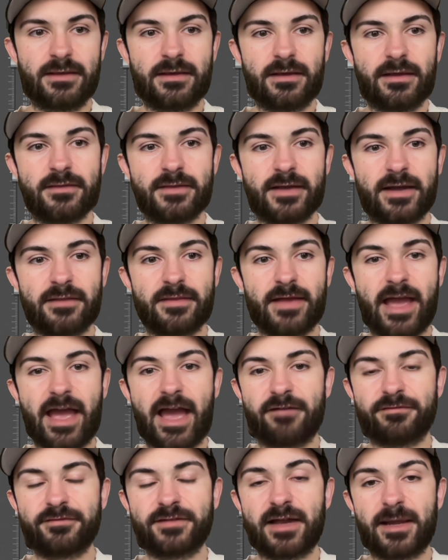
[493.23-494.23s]
And then the
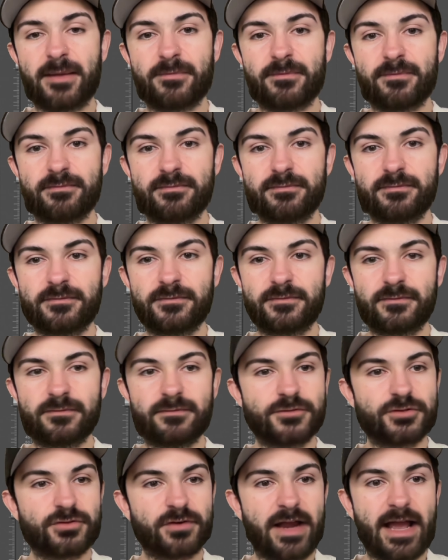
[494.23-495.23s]
halftime
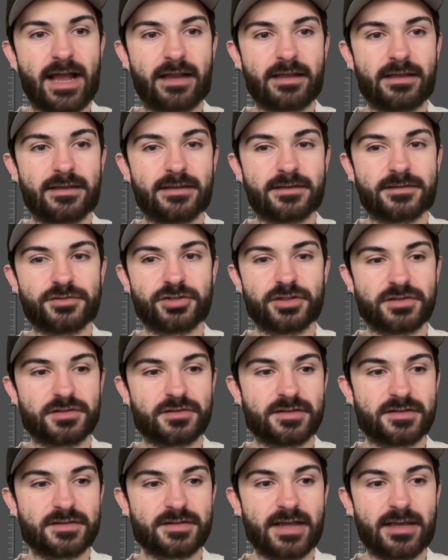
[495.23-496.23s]
track is just
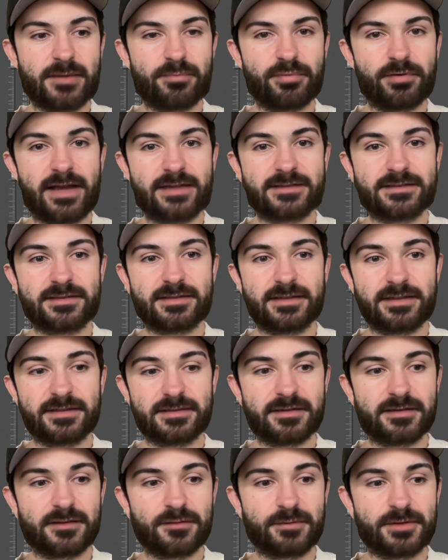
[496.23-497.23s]
the same processing as
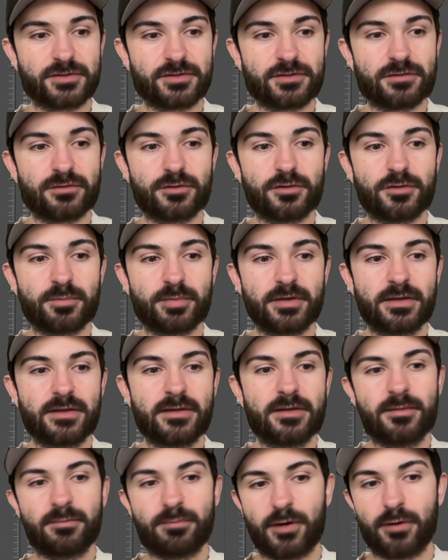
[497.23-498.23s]
the original loop,
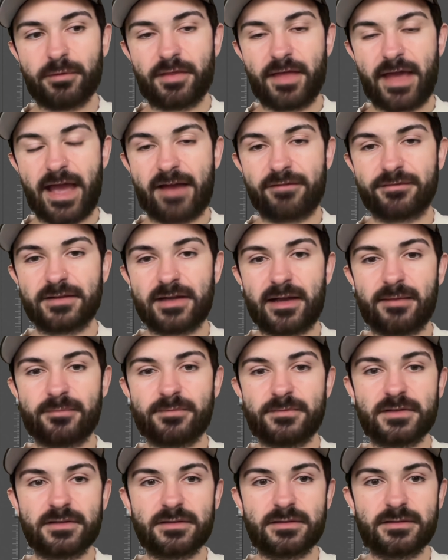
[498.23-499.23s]
but with halftime
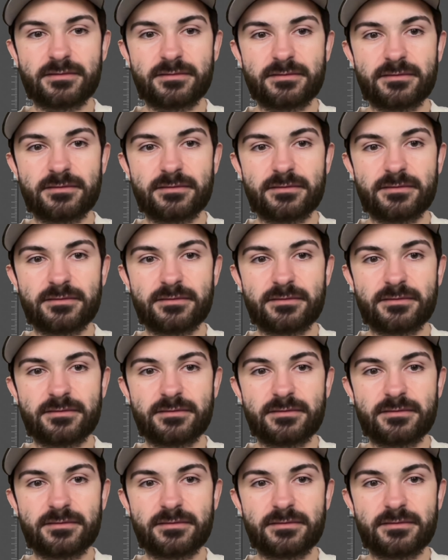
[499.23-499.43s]
to,